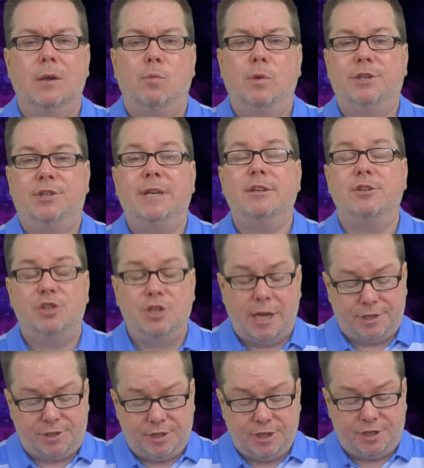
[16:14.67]
We see
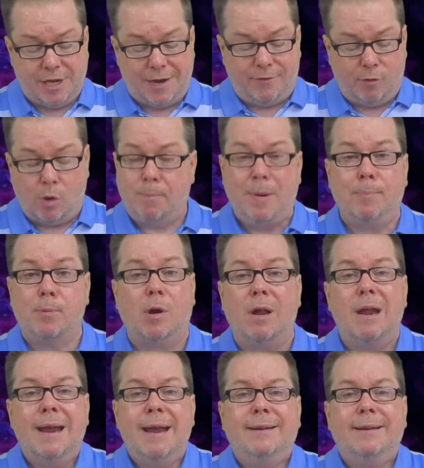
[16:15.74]
injustice everywhere. People are